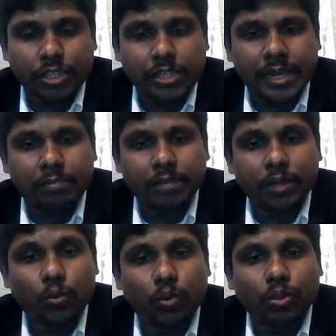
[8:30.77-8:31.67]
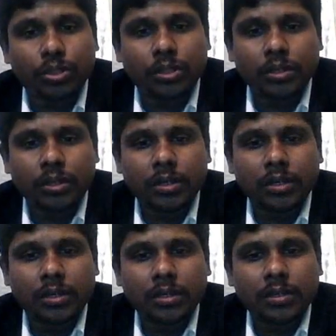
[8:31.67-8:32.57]
can be invoked
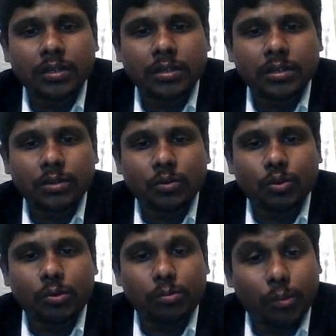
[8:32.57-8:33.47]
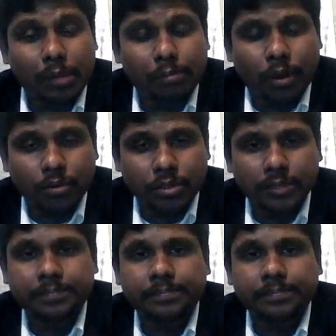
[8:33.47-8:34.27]
over mobile browser,